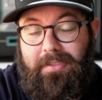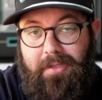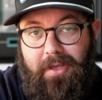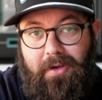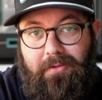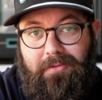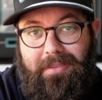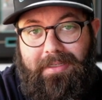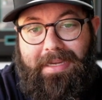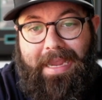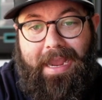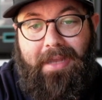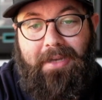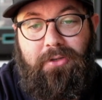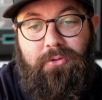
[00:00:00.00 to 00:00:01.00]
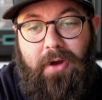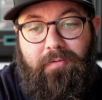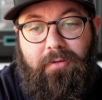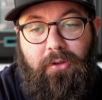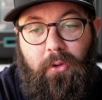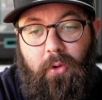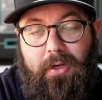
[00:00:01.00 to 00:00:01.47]
though. Can Trevor
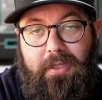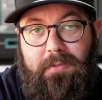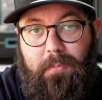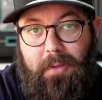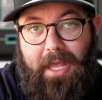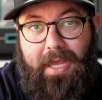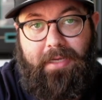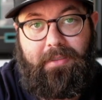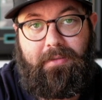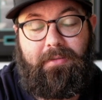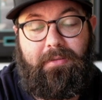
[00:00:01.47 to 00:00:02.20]
Lawrence play?